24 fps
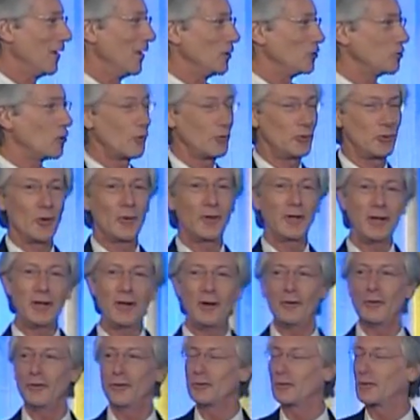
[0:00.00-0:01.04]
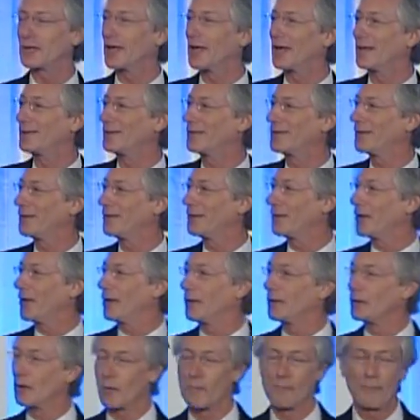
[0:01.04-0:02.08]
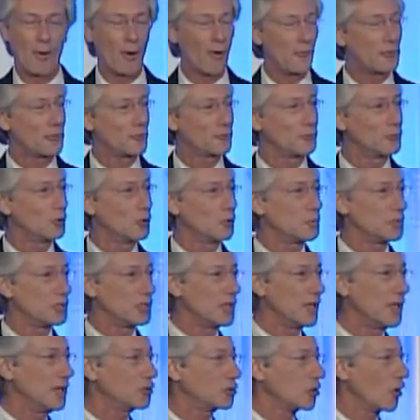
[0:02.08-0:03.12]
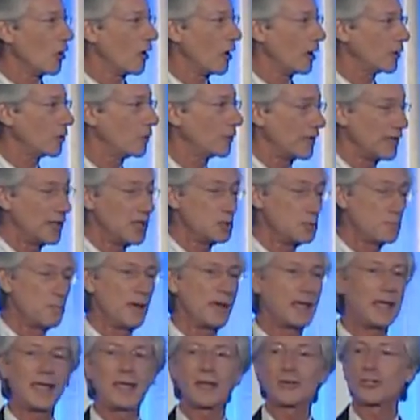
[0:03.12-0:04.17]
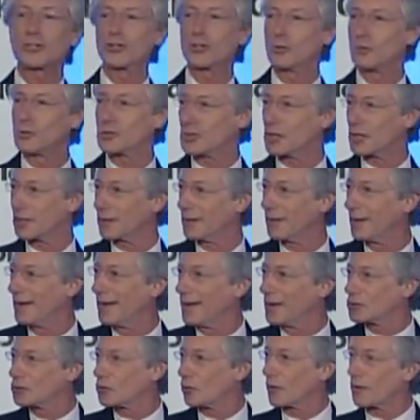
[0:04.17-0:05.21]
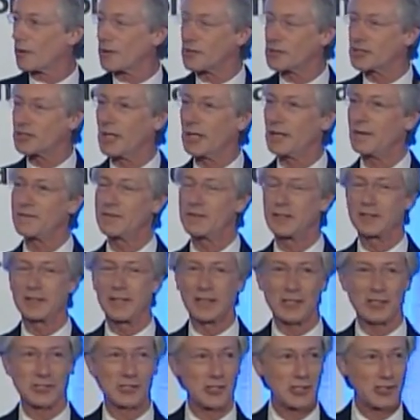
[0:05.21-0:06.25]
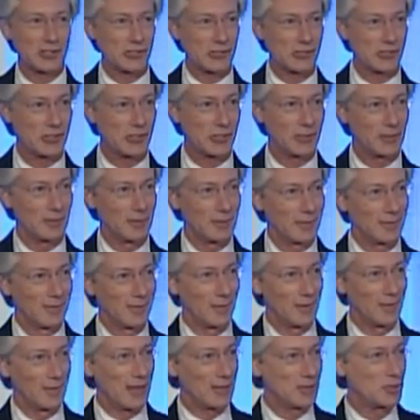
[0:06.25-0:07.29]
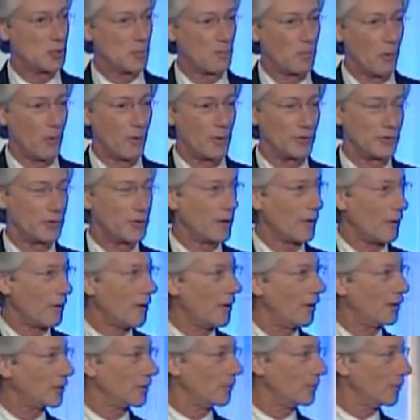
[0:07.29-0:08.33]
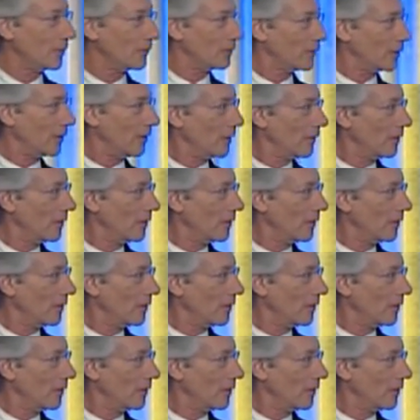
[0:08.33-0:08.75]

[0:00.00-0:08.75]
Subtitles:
So, you know, here you get, you know, both groups, each arguing, each picking and choosing sort of the set of statistics that support their argument.